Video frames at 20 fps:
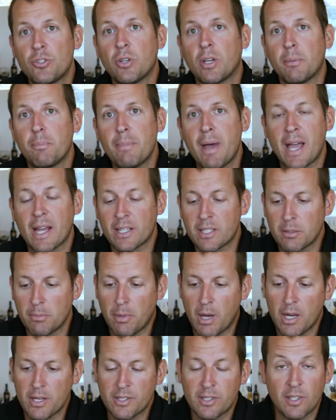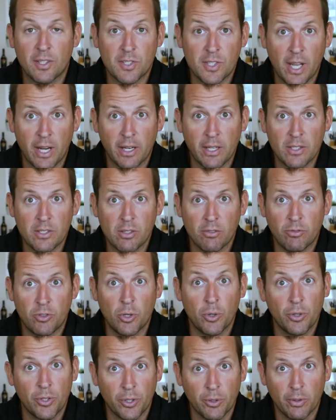you can maximize the settings of
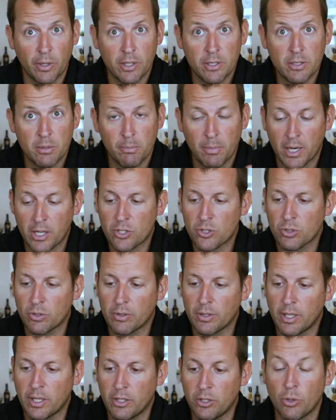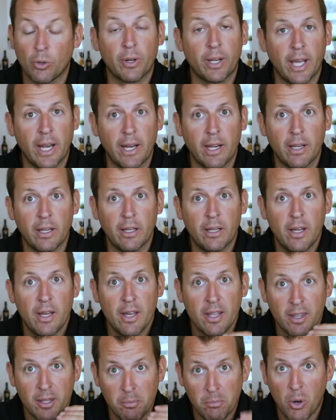your unit to make sure that you're getting
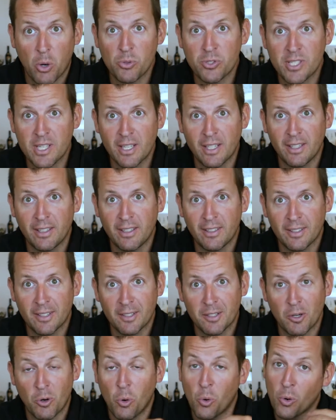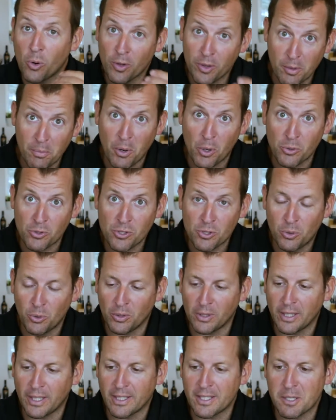the most heat or the most
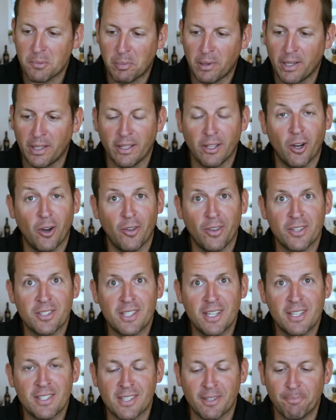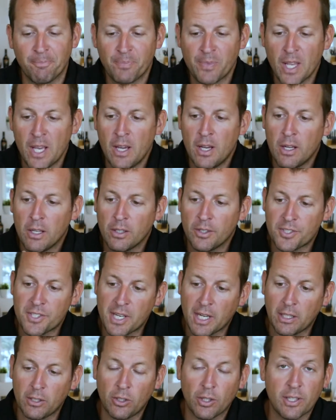cooling depending on the season. Let's
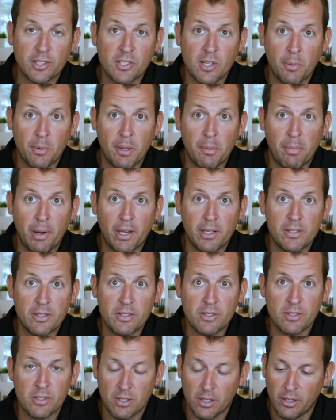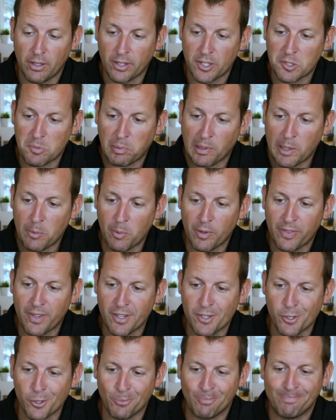take a look at some of the buttons and I'll explain what
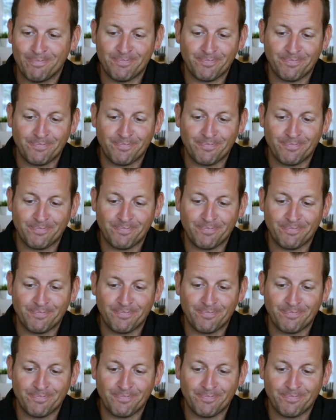they do.